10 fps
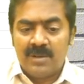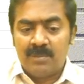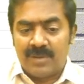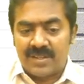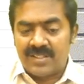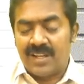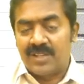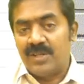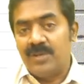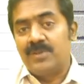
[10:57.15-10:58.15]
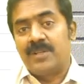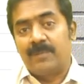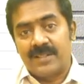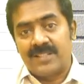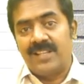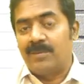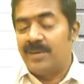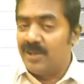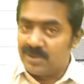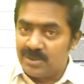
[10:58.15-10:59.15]
Person actually who is depositing the
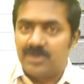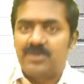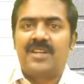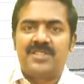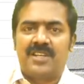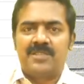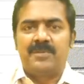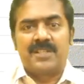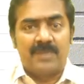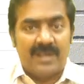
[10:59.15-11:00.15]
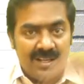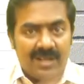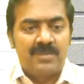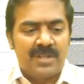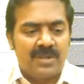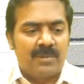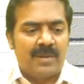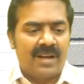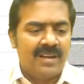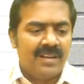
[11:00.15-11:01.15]
money also should not charge because money comes into the bank.